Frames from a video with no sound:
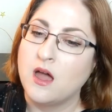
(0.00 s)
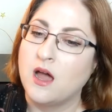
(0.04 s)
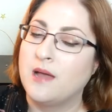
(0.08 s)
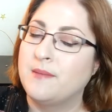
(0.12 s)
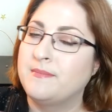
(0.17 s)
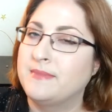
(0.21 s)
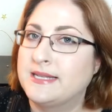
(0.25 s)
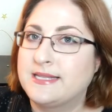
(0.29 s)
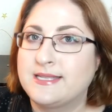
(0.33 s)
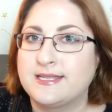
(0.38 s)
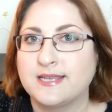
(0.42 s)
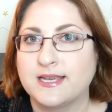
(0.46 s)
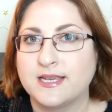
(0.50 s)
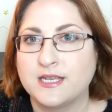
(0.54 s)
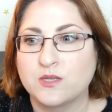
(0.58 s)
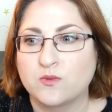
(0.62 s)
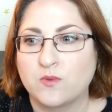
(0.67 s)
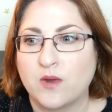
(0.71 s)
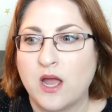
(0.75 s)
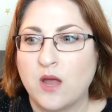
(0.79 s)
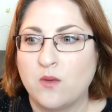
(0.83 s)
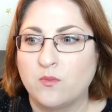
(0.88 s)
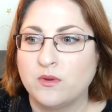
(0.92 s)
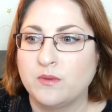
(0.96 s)
A mid-sized
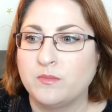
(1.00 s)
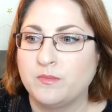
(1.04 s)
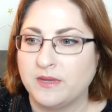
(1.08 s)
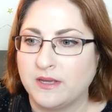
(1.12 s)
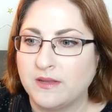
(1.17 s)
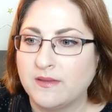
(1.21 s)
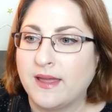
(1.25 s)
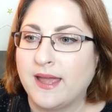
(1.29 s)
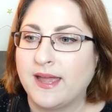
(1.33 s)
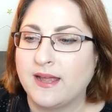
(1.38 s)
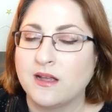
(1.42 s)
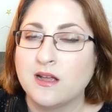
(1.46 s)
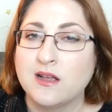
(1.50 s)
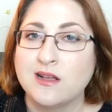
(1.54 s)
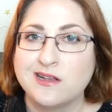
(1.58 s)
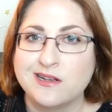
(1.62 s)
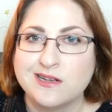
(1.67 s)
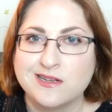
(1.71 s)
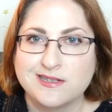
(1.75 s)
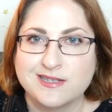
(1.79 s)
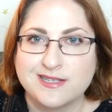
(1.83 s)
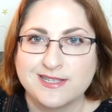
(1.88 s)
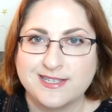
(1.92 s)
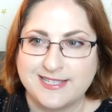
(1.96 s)
round would be like
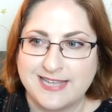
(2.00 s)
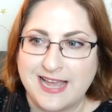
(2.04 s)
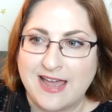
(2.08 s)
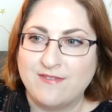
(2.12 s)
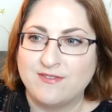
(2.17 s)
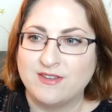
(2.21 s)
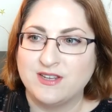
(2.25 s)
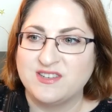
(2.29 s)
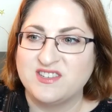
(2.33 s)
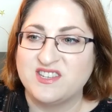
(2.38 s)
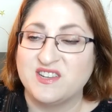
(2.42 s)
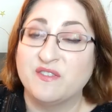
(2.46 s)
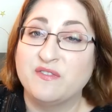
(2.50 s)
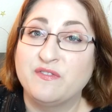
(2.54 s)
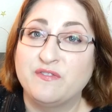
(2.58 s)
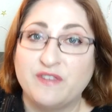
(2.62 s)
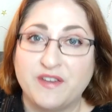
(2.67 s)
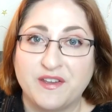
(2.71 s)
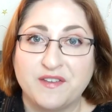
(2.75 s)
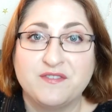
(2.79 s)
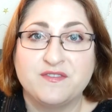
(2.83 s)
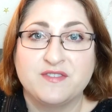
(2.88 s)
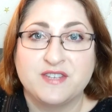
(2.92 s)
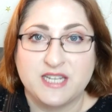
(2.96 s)
seven to
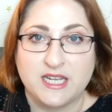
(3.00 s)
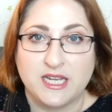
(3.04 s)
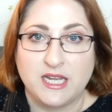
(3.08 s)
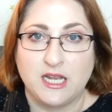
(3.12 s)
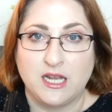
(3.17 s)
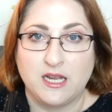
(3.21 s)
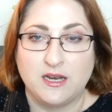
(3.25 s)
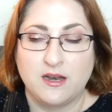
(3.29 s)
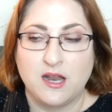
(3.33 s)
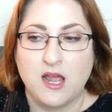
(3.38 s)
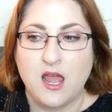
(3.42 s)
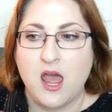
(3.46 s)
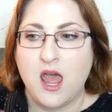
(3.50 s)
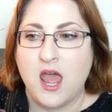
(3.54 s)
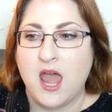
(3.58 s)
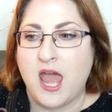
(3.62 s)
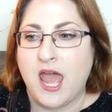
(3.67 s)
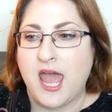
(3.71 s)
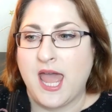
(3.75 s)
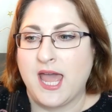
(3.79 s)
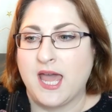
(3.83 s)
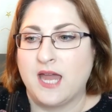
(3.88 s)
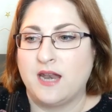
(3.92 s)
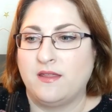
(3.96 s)
fifteen,
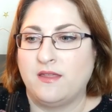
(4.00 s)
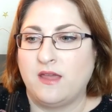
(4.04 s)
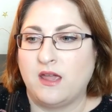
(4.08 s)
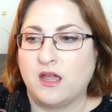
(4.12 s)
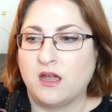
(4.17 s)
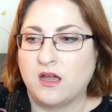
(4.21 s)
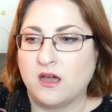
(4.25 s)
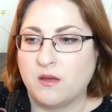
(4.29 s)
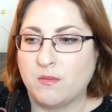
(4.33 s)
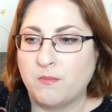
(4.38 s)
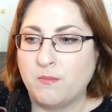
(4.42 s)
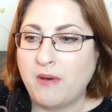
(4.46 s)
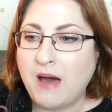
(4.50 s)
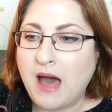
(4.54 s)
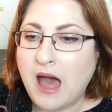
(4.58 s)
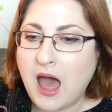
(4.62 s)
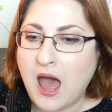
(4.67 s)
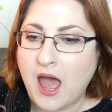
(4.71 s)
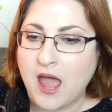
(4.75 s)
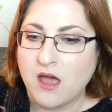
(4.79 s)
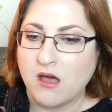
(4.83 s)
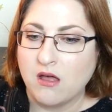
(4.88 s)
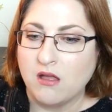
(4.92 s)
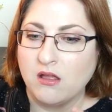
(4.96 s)
and they
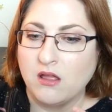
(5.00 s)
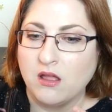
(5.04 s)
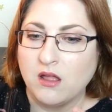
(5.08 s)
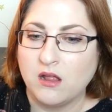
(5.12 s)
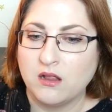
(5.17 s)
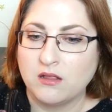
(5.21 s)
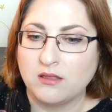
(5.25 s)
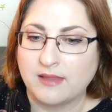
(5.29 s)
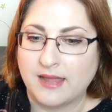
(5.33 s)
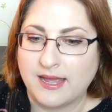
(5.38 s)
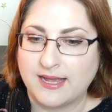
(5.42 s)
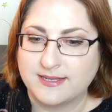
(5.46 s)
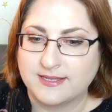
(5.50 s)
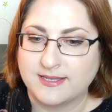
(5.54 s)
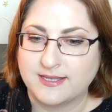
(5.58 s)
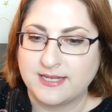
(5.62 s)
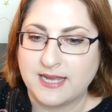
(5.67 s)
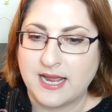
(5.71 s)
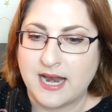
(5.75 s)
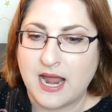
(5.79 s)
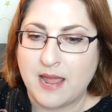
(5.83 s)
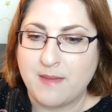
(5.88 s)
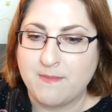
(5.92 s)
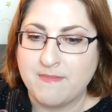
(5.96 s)
compile a list.
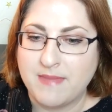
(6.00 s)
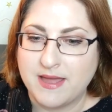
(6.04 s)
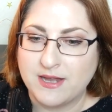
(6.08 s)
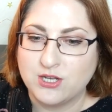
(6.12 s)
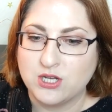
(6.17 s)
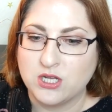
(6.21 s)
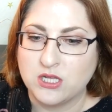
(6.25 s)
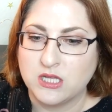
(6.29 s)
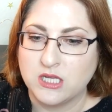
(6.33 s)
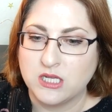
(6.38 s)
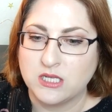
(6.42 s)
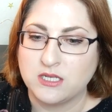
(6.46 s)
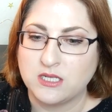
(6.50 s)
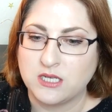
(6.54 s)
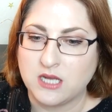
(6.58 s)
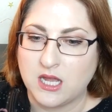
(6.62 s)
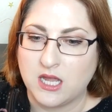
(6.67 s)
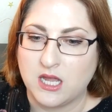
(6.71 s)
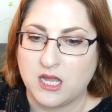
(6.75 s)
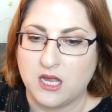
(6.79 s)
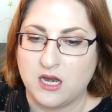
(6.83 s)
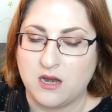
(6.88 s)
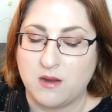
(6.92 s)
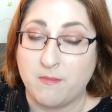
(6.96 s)
And I mentioned this
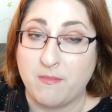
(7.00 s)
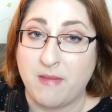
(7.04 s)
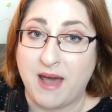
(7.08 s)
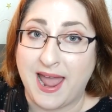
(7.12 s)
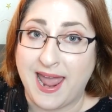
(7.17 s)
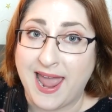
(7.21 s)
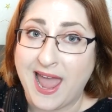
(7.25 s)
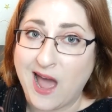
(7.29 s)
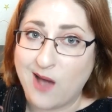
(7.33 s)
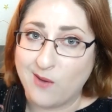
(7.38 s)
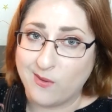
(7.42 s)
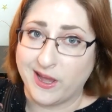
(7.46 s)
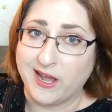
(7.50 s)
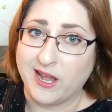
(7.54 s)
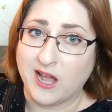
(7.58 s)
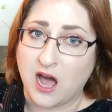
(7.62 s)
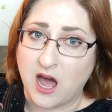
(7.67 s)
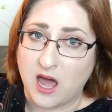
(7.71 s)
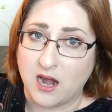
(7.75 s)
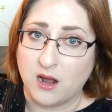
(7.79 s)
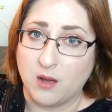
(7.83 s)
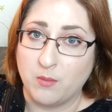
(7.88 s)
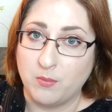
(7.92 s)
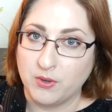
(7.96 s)
in my How I
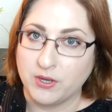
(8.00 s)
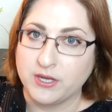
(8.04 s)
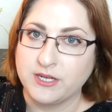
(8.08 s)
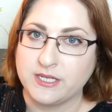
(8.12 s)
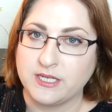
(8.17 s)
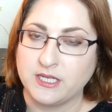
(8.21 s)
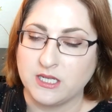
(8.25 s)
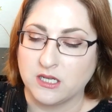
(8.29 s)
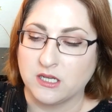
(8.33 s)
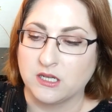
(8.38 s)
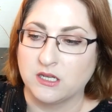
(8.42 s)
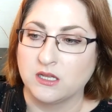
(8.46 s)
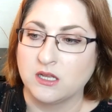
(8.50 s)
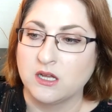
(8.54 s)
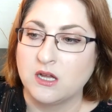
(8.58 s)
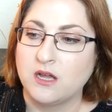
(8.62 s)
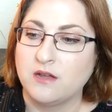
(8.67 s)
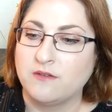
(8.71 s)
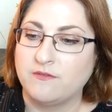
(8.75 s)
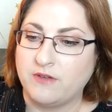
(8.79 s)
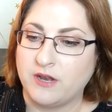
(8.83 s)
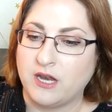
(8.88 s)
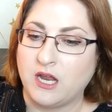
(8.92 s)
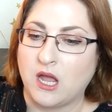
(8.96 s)
Got a Book Deal
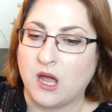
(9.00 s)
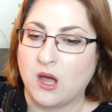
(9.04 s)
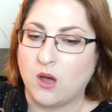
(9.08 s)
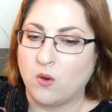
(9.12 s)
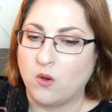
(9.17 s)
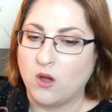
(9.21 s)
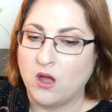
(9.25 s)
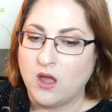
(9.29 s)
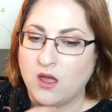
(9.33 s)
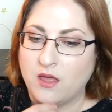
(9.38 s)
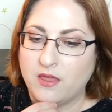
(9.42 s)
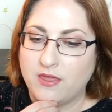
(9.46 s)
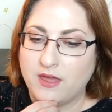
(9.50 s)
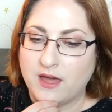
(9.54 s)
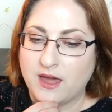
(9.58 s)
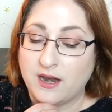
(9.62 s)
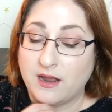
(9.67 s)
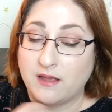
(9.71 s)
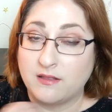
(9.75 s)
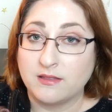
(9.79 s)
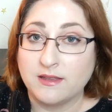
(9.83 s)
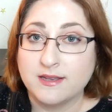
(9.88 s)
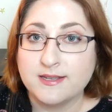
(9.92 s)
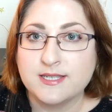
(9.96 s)
video, that
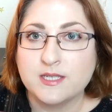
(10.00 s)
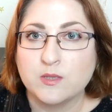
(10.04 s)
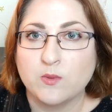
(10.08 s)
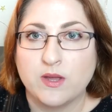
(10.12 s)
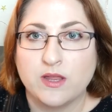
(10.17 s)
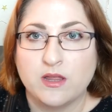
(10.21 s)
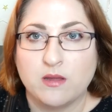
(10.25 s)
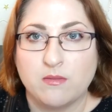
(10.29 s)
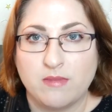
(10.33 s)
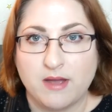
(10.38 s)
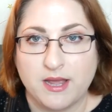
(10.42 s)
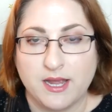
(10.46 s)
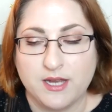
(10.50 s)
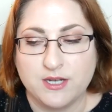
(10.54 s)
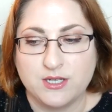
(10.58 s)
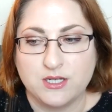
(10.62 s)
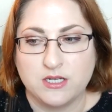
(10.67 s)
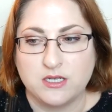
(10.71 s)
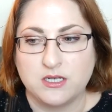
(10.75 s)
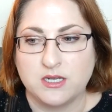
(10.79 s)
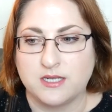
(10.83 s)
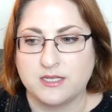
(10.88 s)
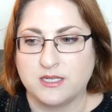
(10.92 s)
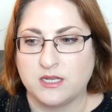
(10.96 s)
at least the way that my
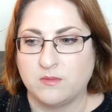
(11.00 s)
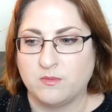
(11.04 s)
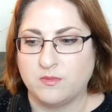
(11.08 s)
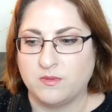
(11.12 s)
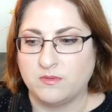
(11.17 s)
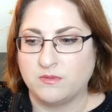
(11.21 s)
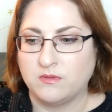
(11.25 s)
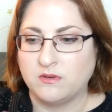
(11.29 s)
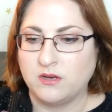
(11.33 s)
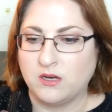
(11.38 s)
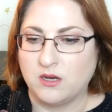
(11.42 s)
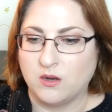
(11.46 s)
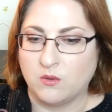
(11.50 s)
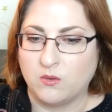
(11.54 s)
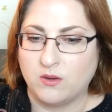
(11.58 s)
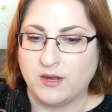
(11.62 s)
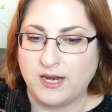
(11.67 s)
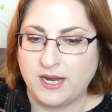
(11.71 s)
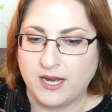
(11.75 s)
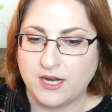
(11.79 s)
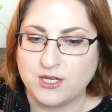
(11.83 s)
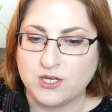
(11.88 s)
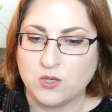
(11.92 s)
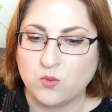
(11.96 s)
agent does it, you know,
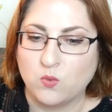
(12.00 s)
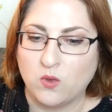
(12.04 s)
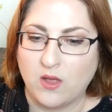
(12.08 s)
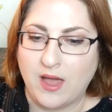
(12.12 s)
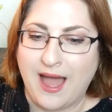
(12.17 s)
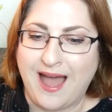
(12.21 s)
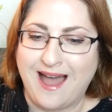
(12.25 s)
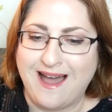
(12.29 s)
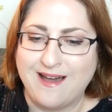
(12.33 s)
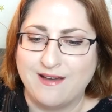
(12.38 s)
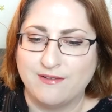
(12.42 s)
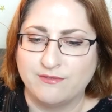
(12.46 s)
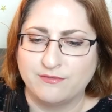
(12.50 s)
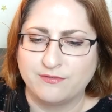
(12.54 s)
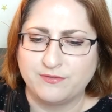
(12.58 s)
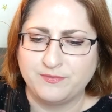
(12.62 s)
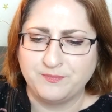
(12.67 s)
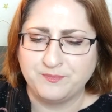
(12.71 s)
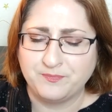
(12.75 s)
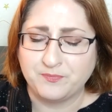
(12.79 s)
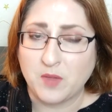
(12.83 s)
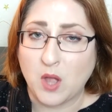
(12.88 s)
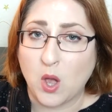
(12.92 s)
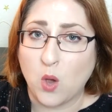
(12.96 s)
an agent will have
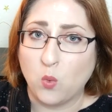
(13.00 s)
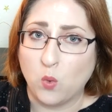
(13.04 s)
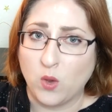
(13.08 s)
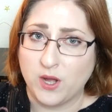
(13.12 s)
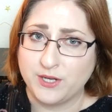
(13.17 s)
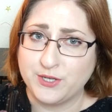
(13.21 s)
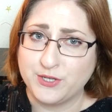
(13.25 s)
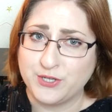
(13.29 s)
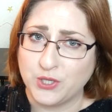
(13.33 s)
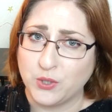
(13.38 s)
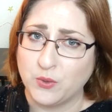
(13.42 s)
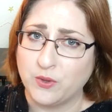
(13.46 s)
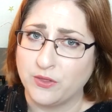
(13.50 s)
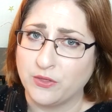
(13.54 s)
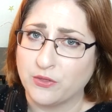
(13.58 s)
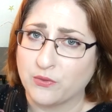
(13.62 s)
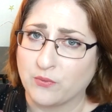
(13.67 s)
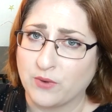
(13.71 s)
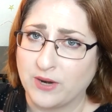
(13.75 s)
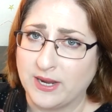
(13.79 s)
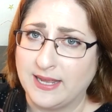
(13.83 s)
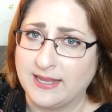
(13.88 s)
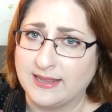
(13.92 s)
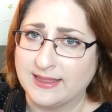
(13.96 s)
a one, two, and
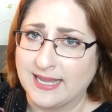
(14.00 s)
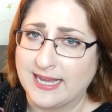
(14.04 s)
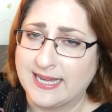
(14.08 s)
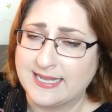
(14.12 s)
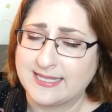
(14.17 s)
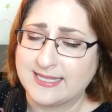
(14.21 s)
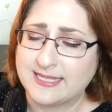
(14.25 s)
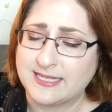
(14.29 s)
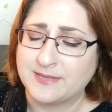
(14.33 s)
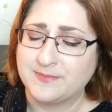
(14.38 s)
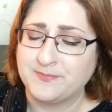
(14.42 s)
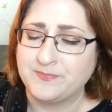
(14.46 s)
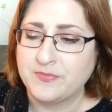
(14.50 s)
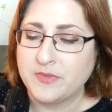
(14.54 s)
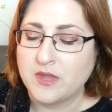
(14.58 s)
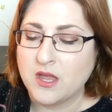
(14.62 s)
three list,